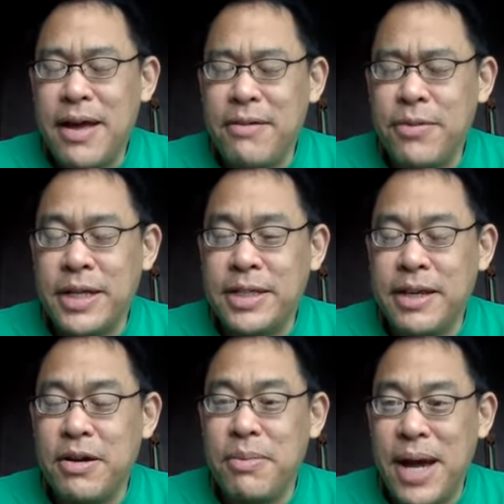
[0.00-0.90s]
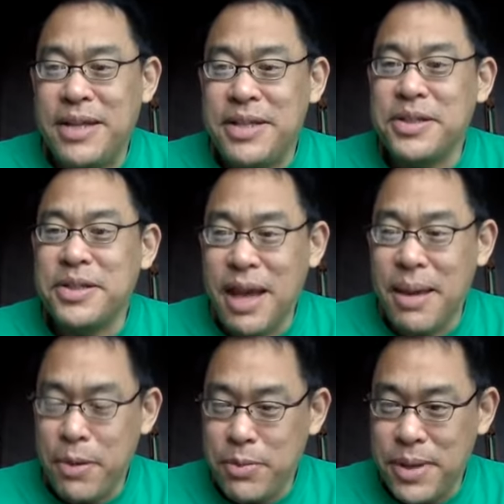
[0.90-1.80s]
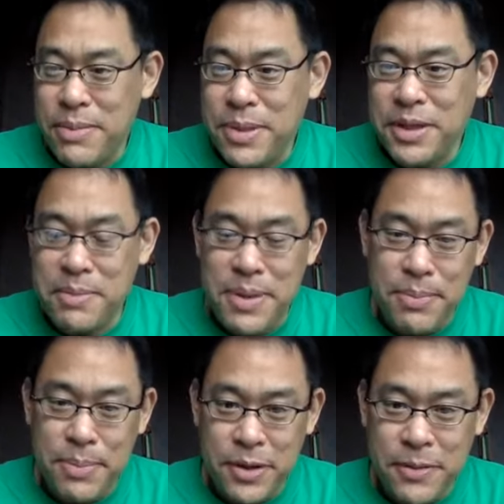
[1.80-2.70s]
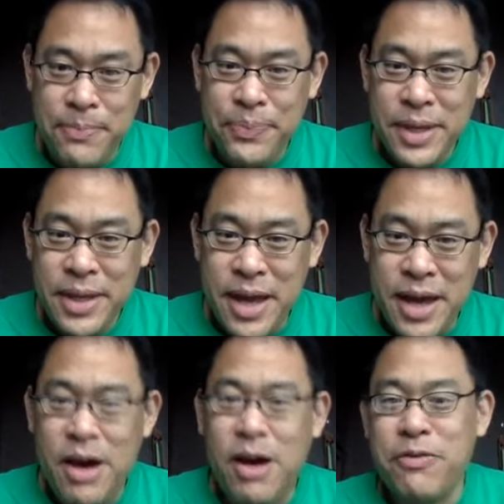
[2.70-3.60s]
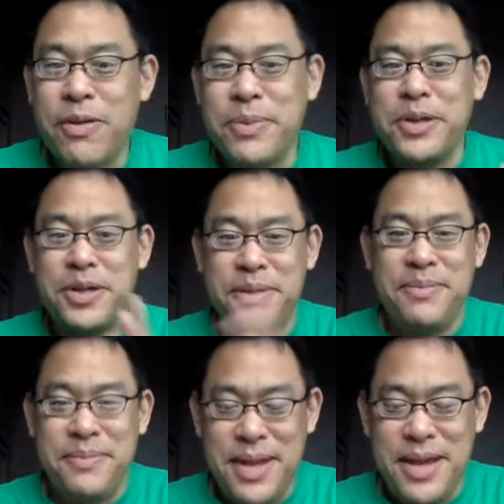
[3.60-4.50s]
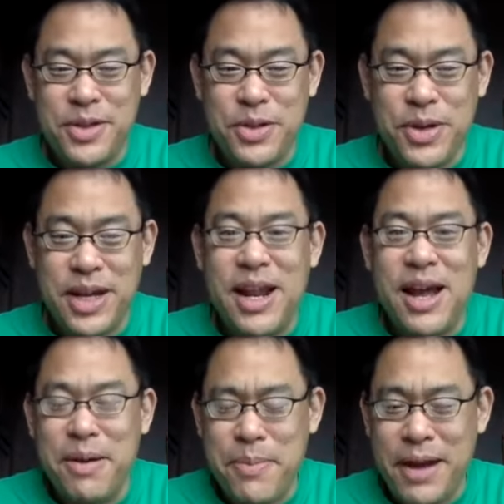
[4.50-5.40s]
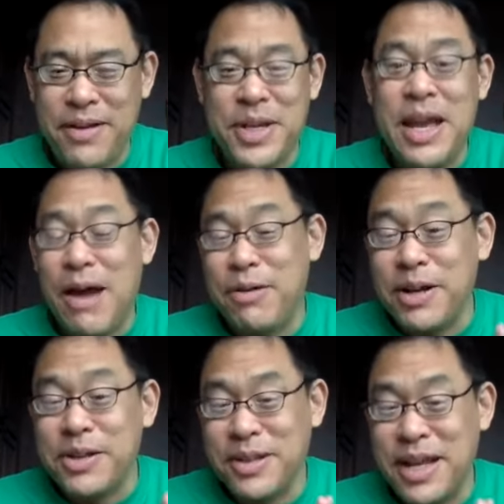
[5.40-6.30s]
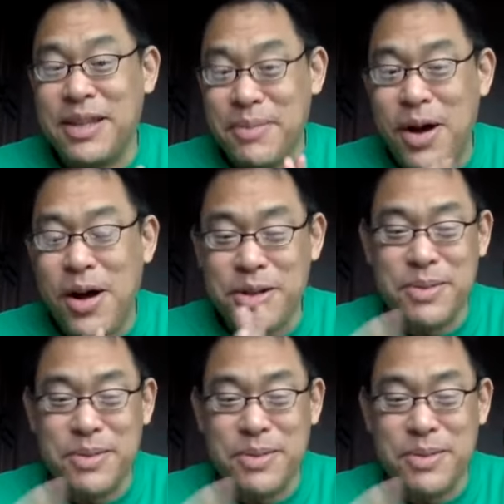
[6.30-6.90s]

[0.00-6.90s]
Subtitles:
when I said, oh, my ideal sample would be 1 million people, all from good socioeconomic backgrounds, I would also like them all to